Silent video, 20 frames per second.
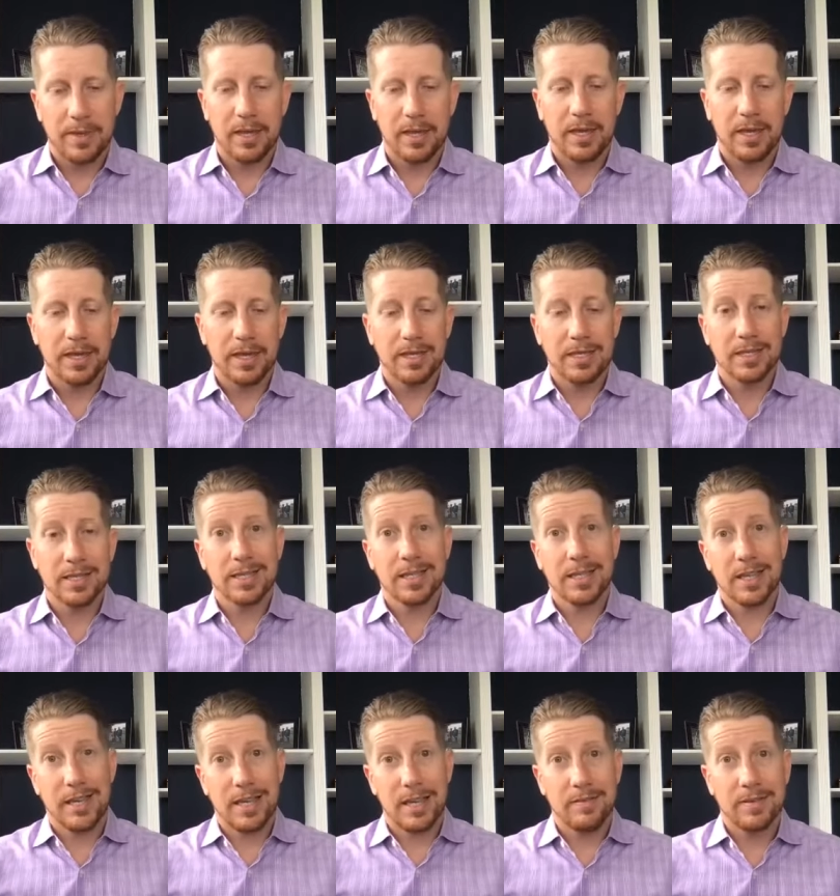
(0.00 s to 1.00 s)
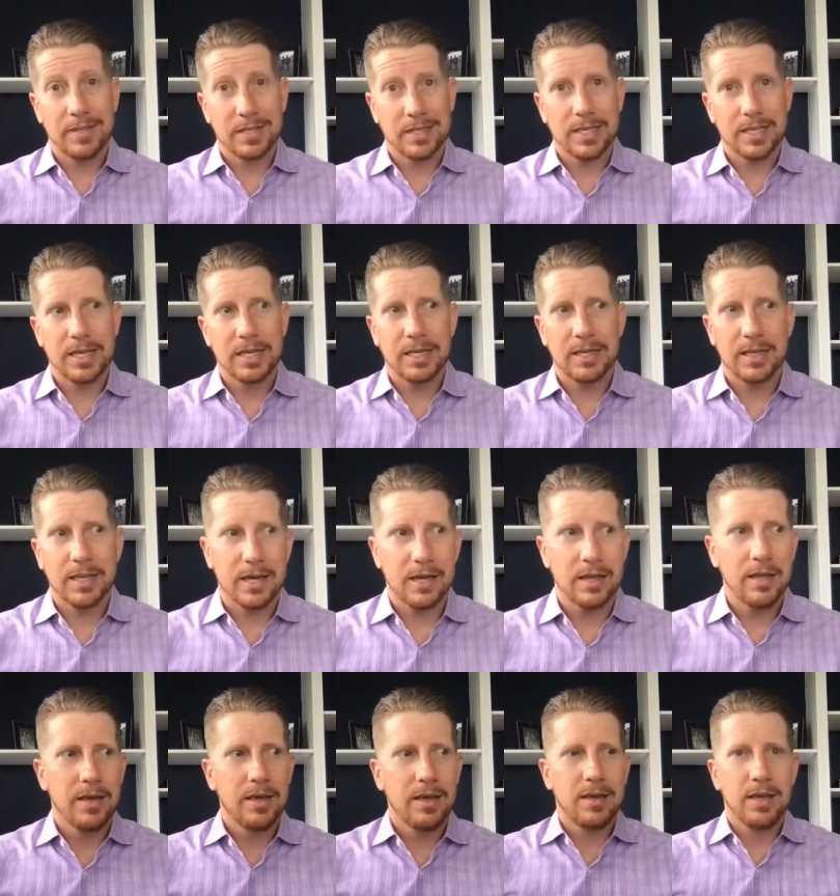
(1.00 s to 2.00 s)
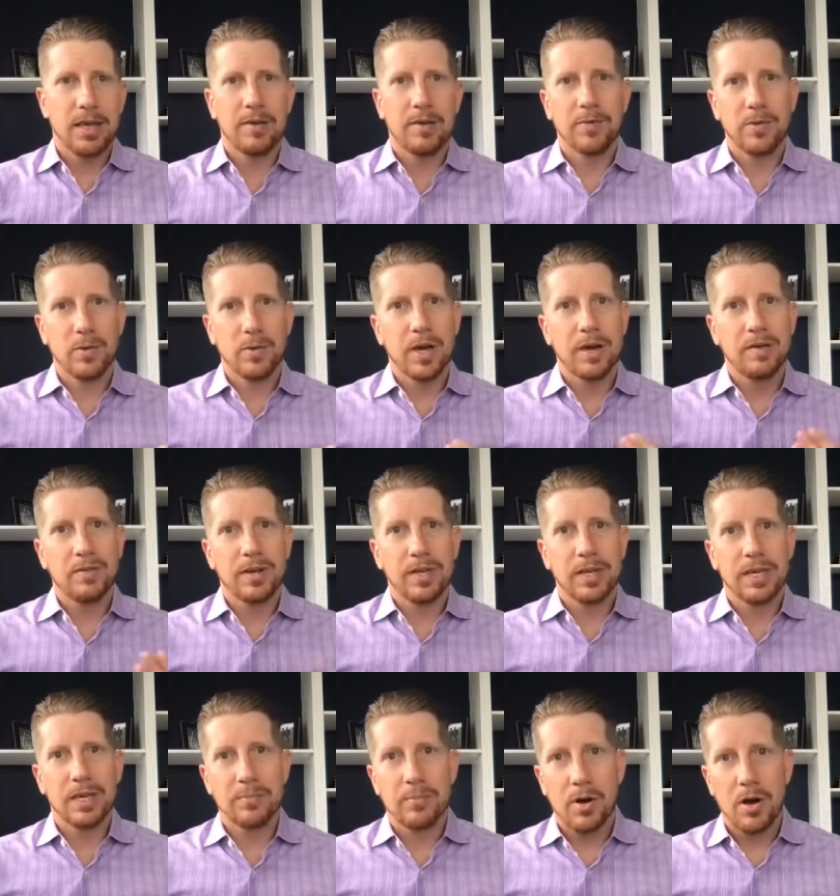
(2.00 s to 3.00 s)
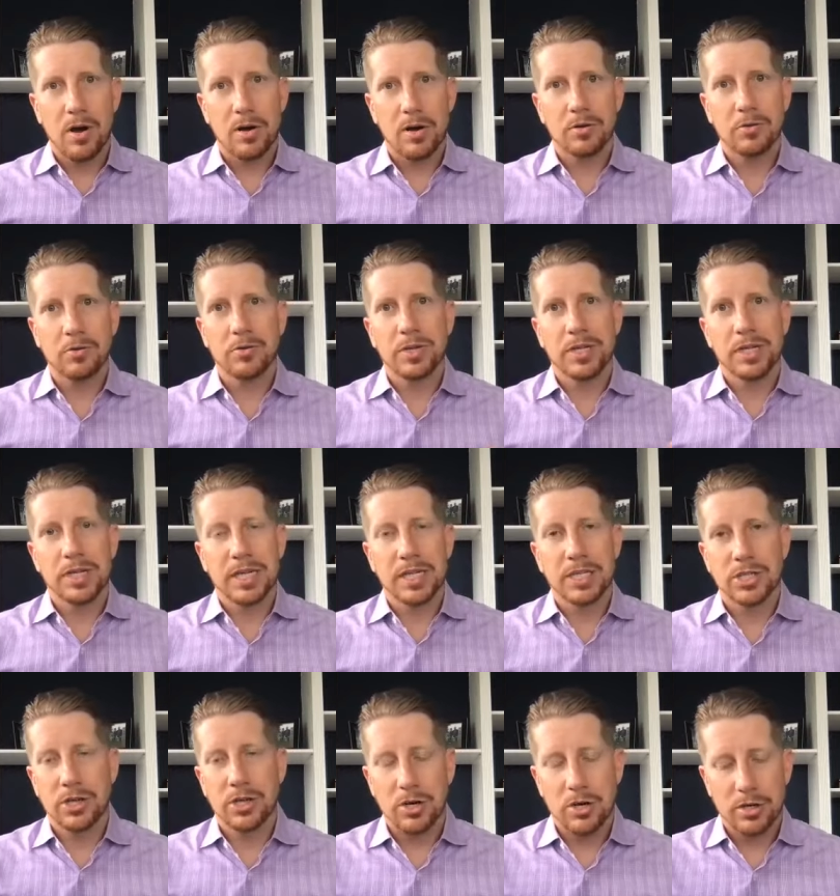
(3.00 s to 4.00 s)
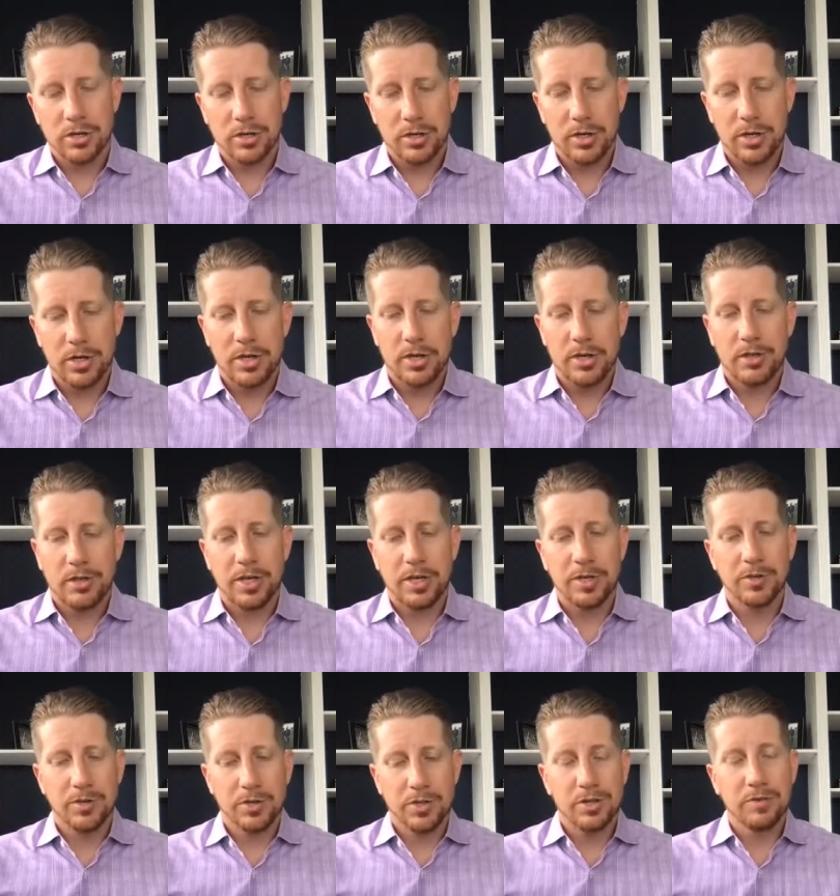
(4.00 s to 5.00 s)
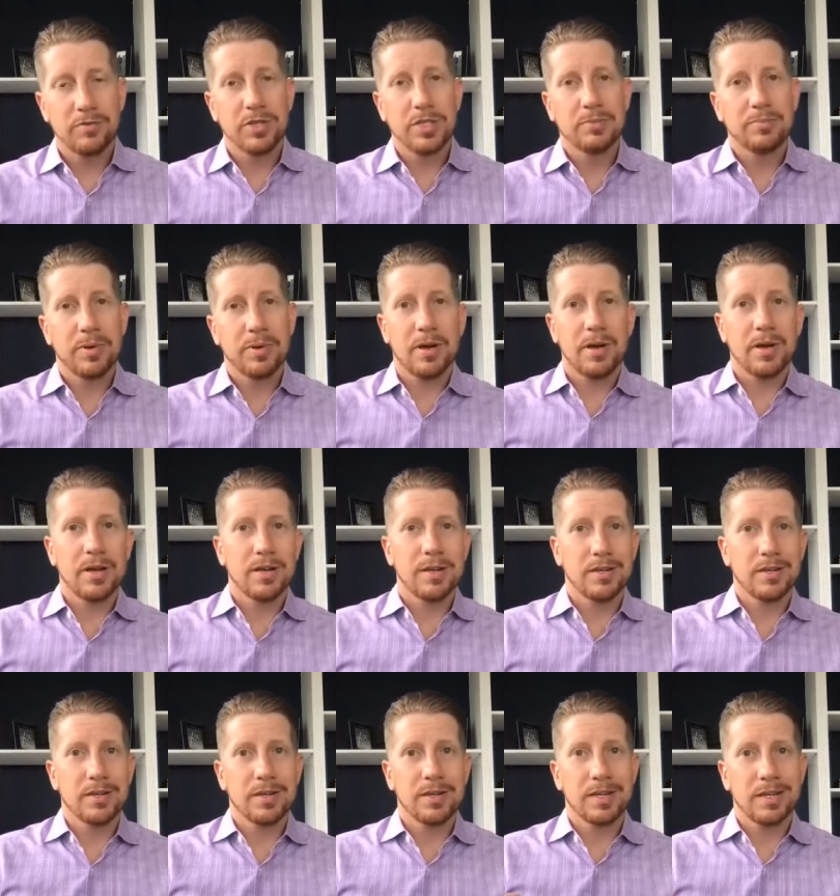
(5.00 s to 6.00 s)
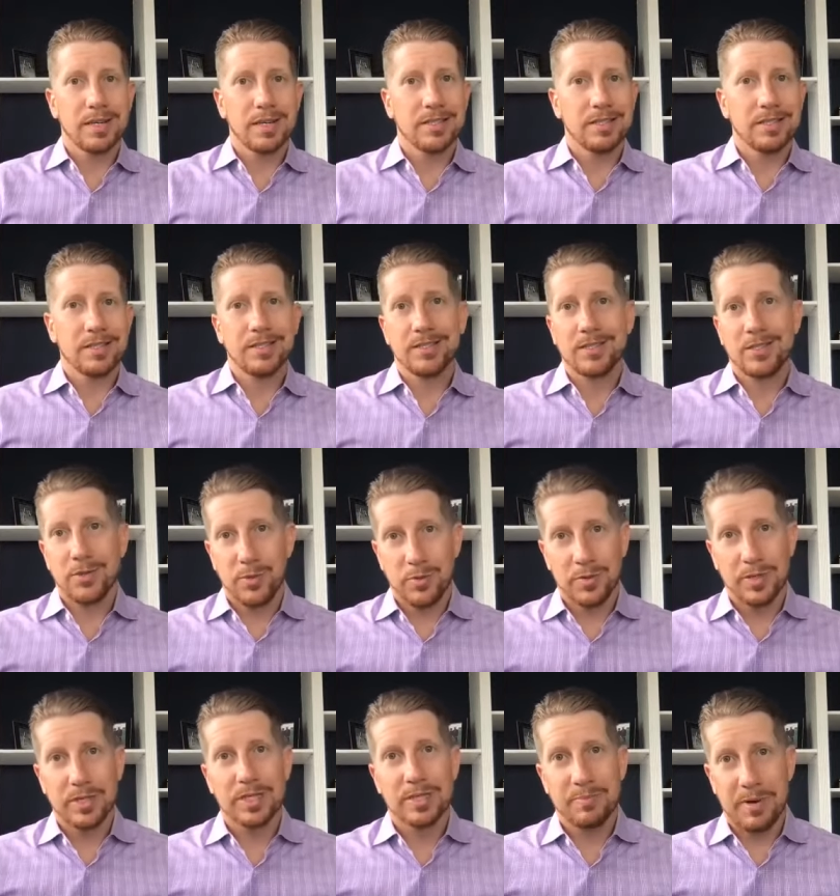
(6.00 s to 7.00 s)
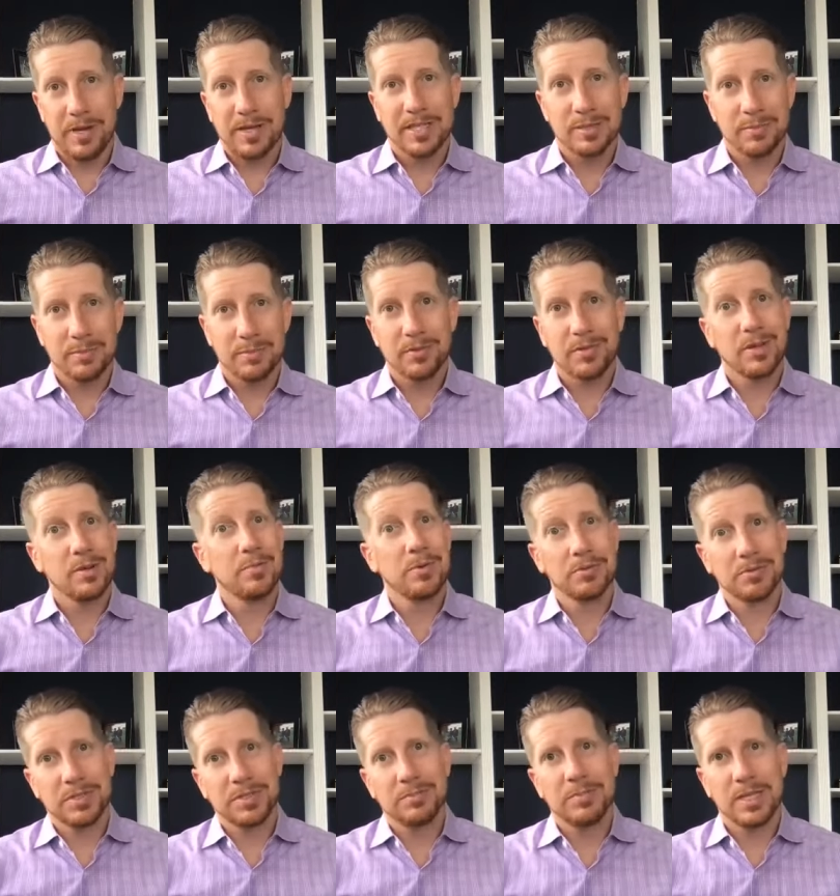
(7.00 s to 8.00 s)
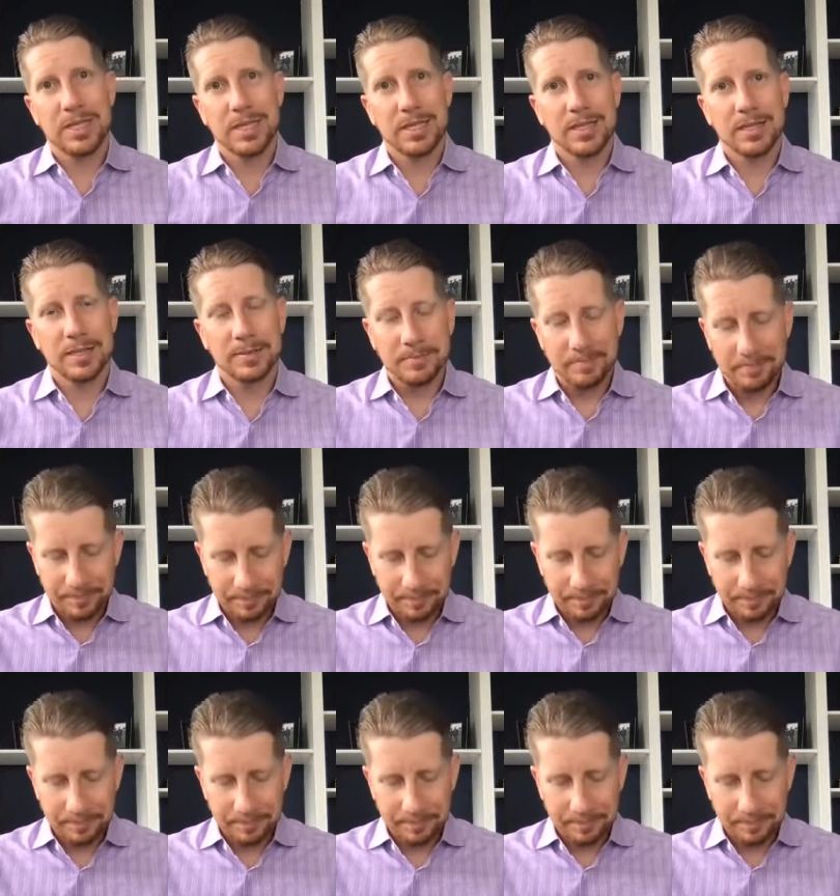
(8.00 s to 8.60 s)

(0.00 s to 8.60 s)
And they even say that if you have an EMR or EHR, that you should respond as soon as possible, almost immediately.